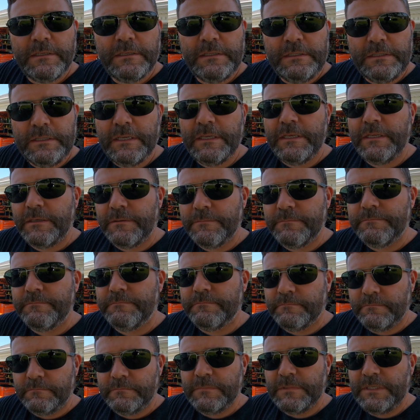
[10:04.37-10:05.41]
He did
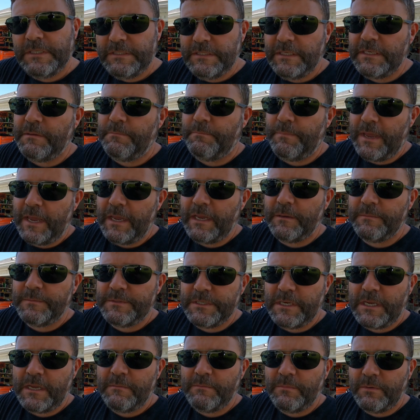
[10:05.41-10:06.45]
a bang up
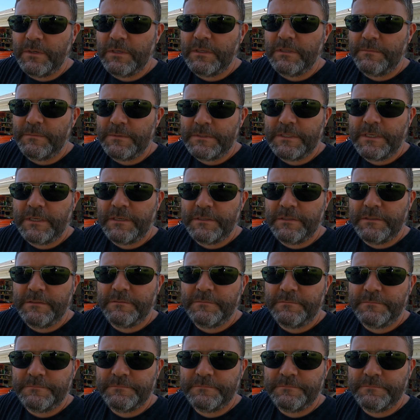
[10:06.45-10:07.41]
job, boy, let me tell you.